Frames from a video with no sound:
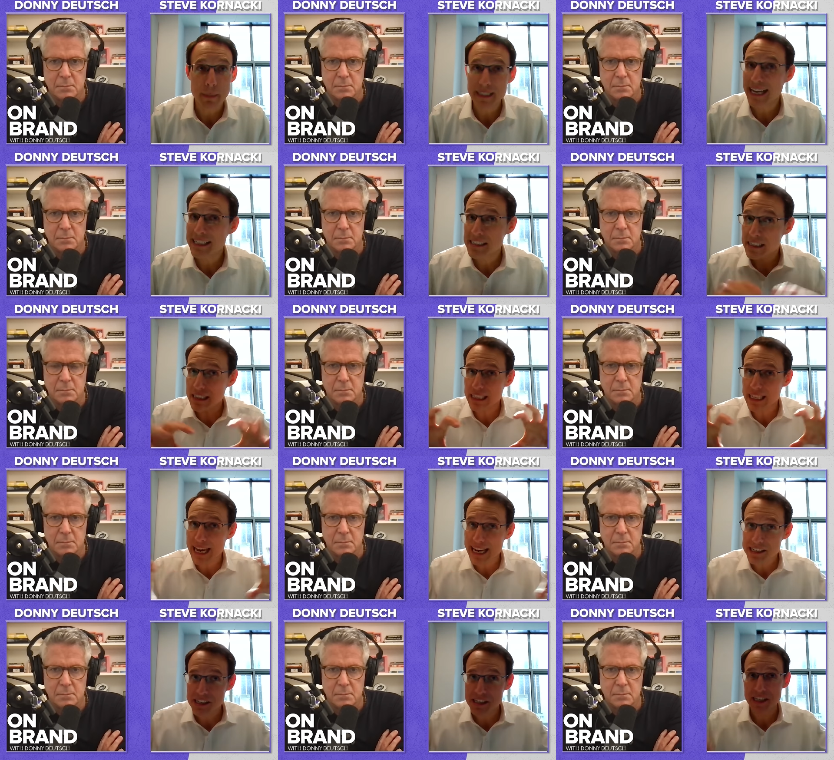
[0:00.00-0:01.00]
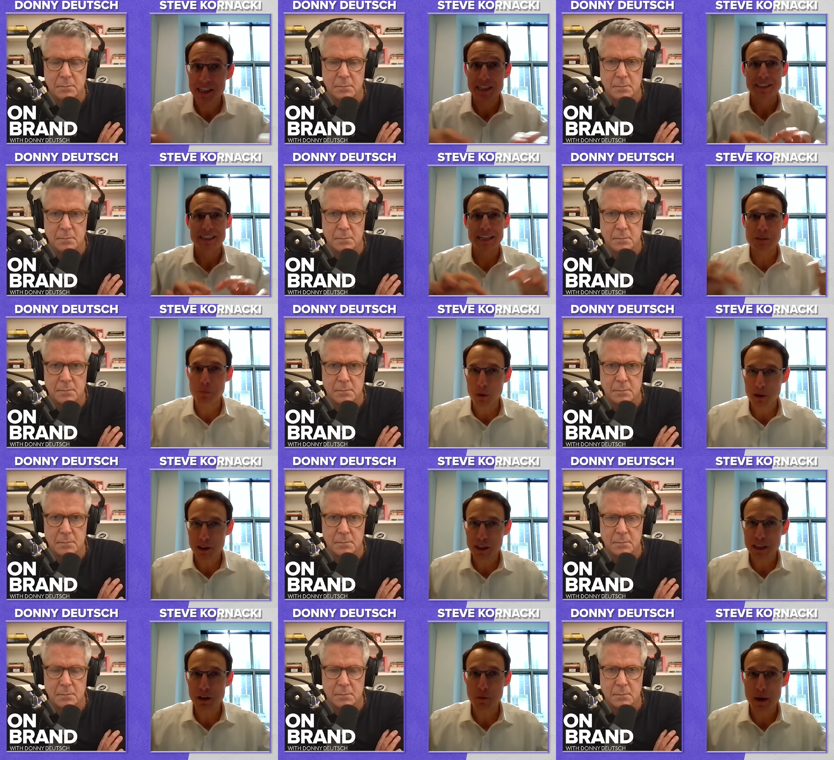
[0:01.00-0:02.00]
Speaker 1: But that's less that's more
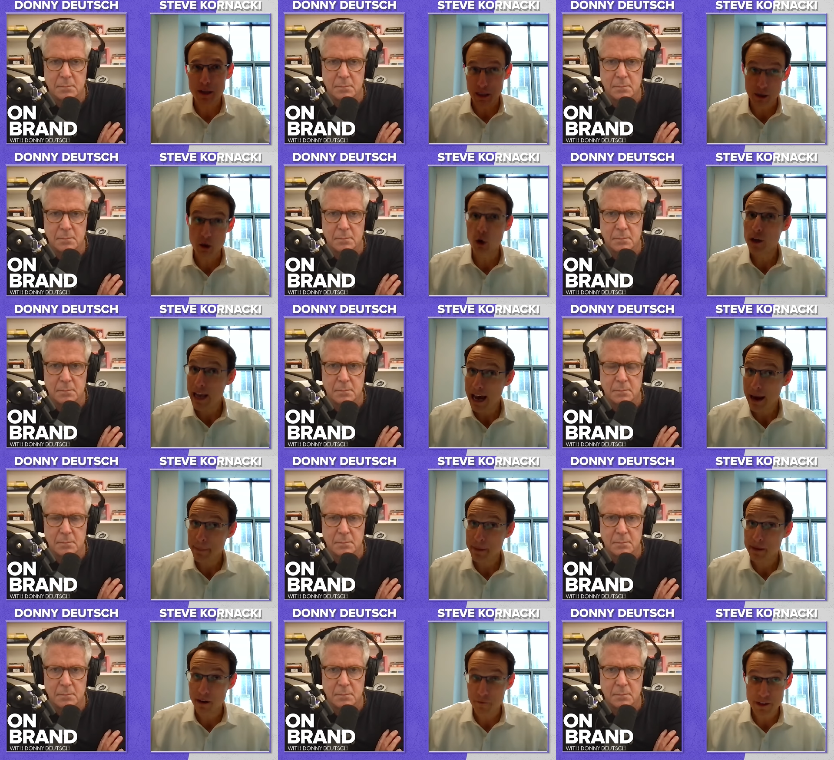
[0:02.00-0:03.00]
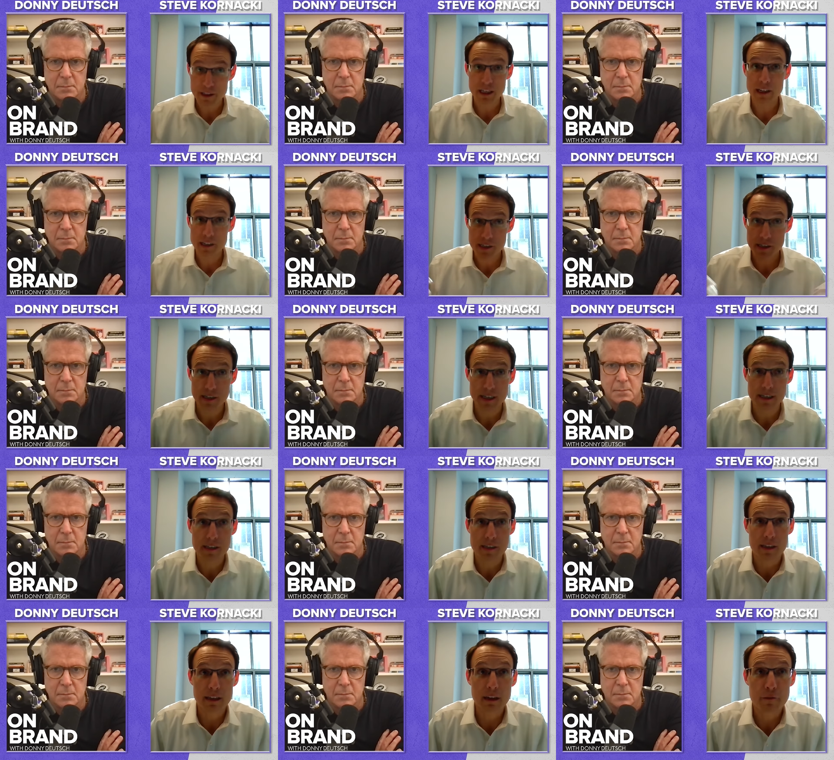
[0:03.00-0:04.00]
theoretical. It could happen, and if it does, it's
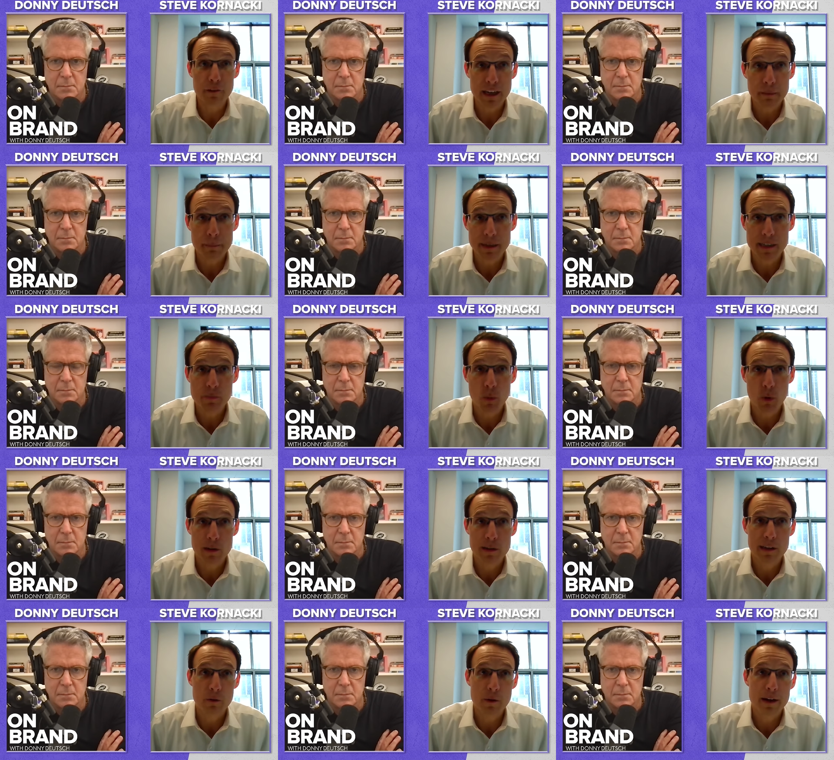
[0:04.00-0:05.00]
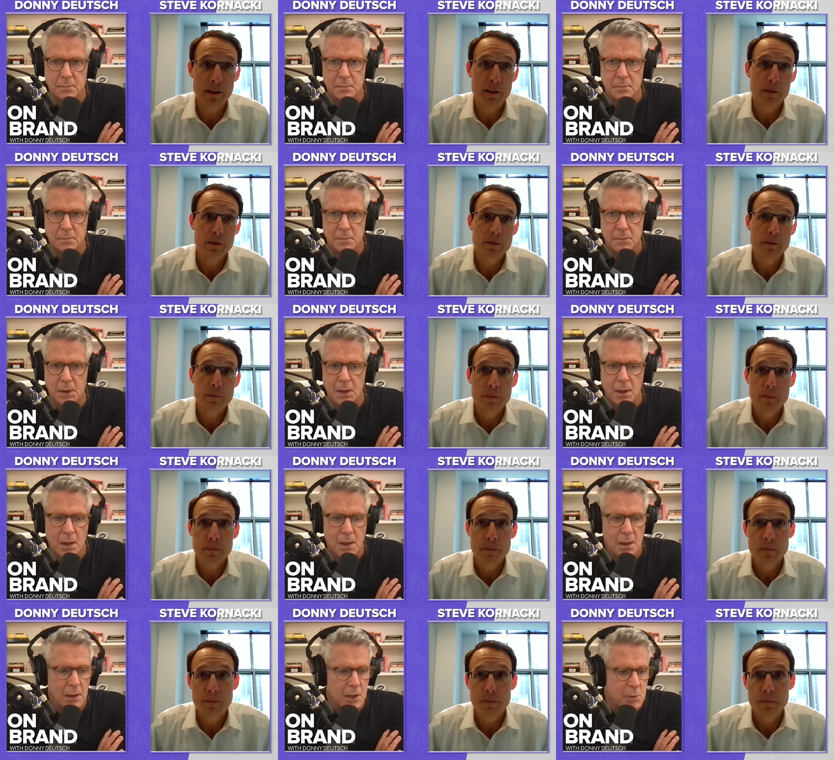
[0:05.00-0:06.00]
significant, but it's more theoretical.
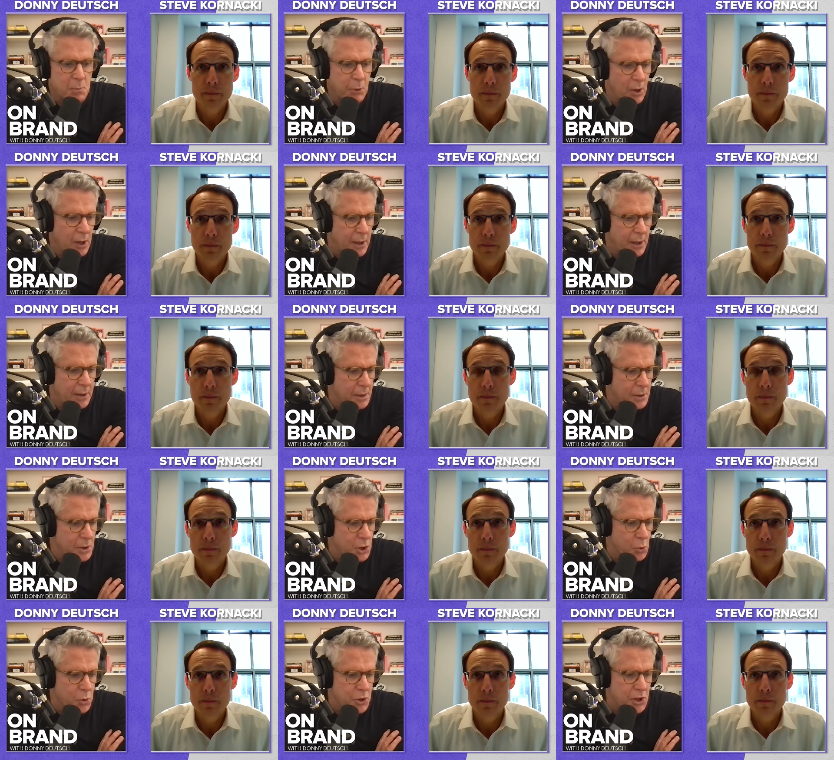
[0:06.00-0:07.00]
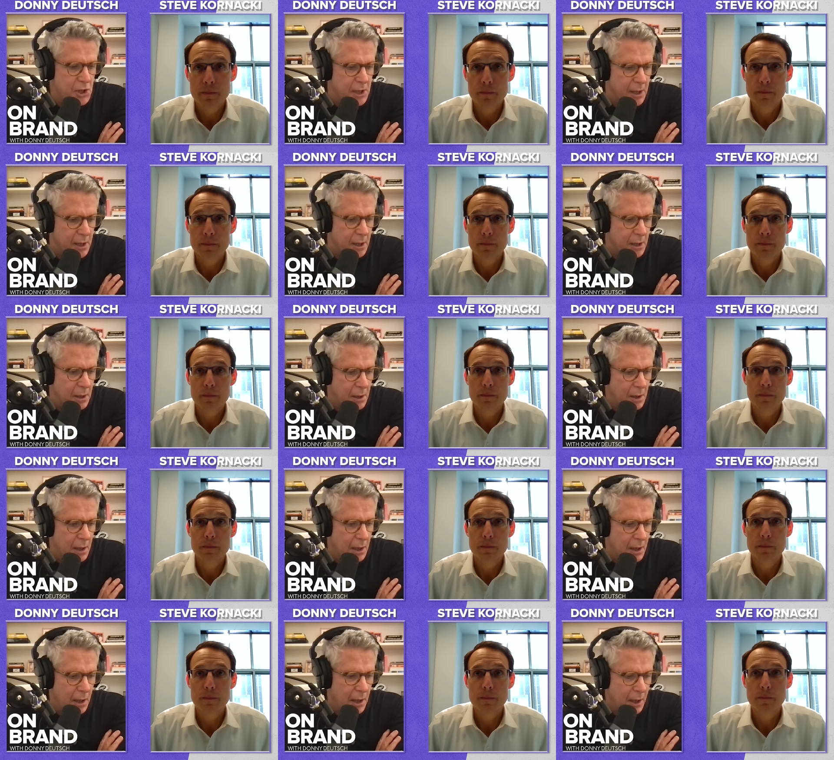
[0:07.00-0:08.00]
Speaker 2: Let's put on the soothsayer
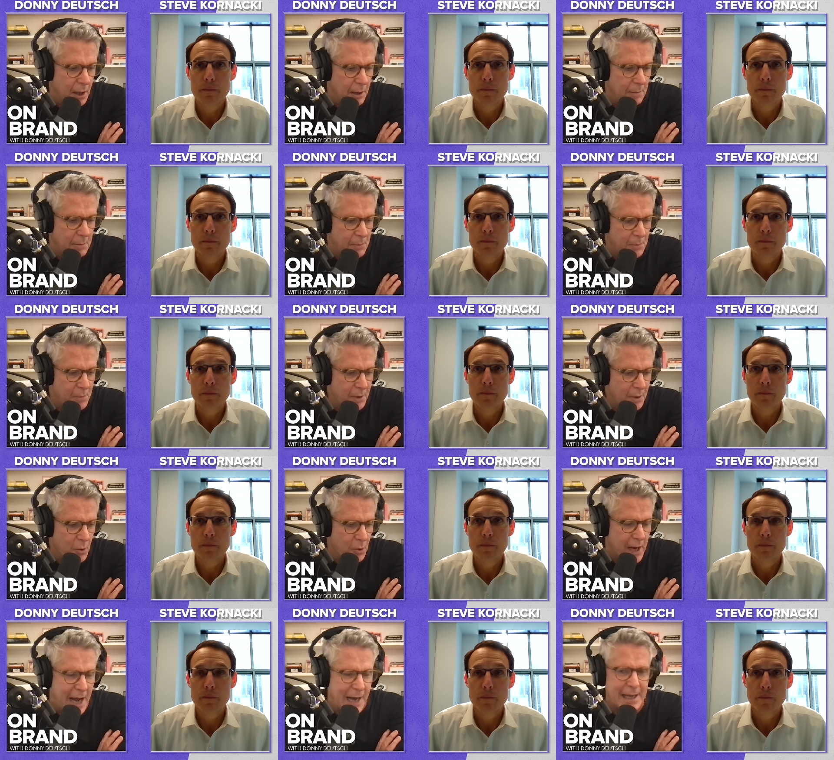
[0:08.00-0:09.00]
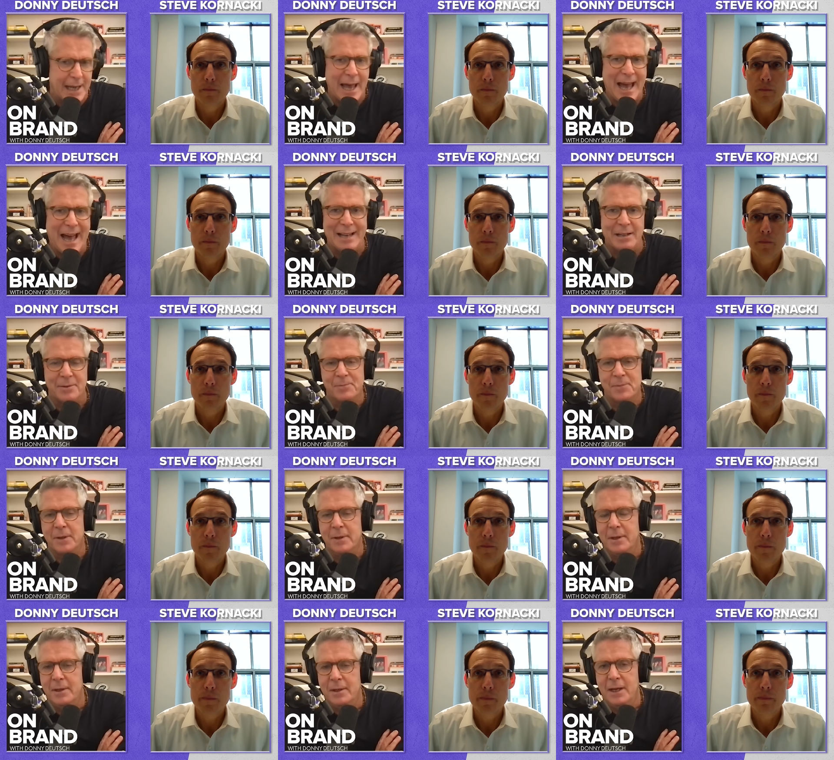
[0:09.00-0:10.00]
uh, Kornacki hat.
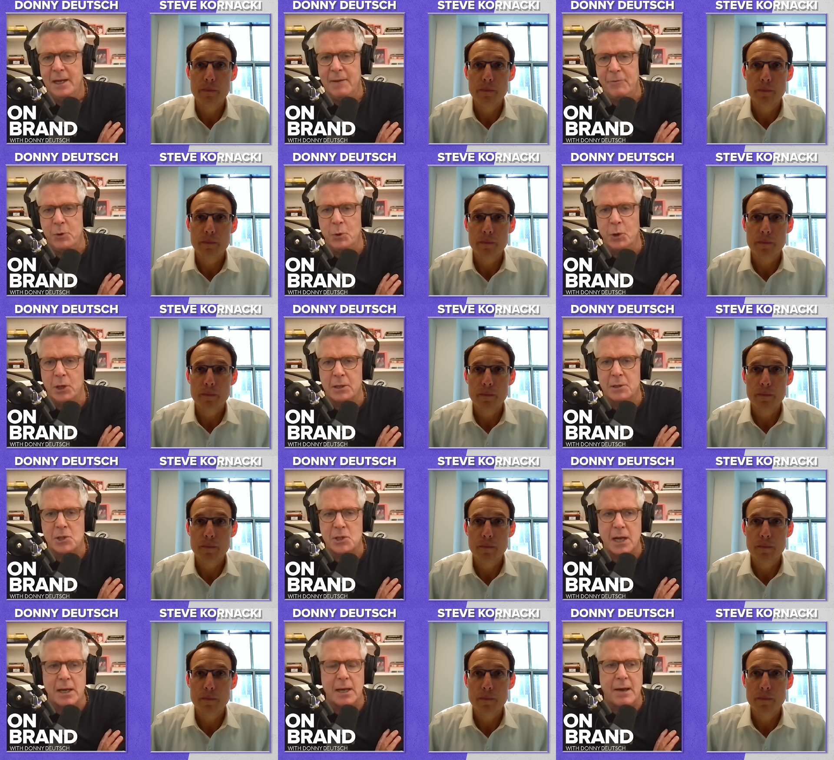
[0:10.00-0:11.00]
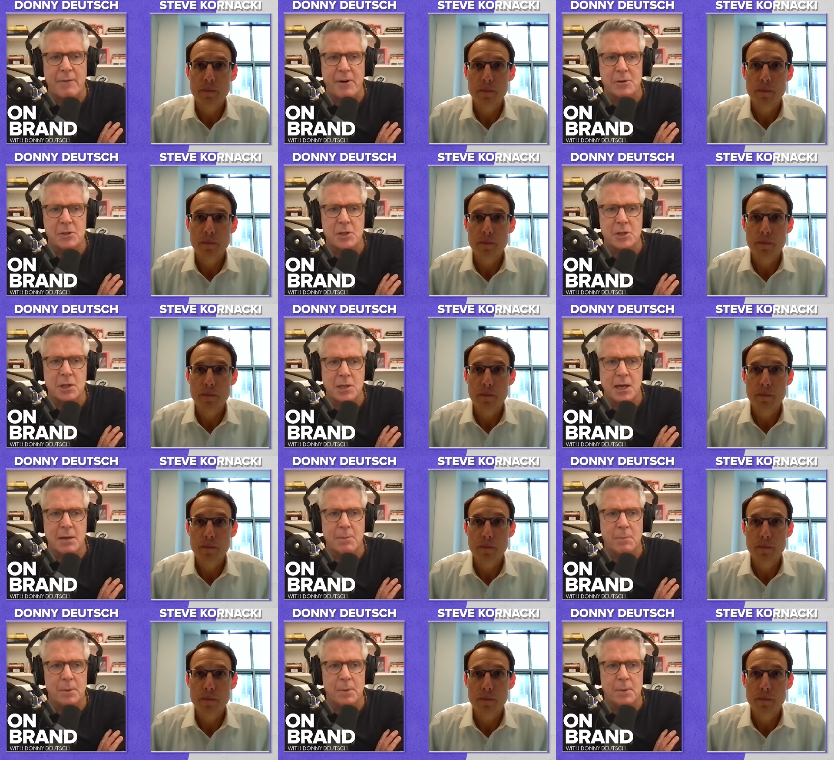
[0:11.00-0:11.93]
If you were going to say, if I was going to say,